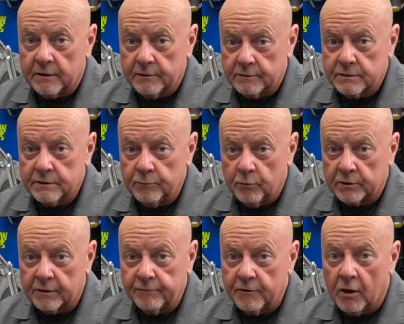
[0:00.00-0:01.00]
and see what
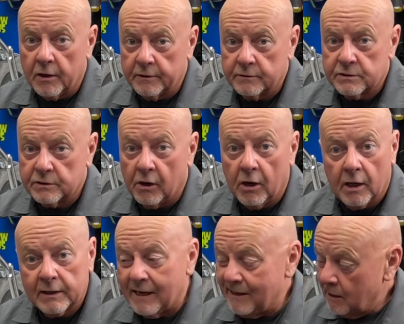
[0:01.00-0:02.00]
they've got in
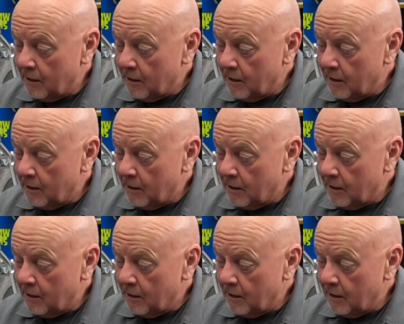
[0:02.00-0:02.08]
stock.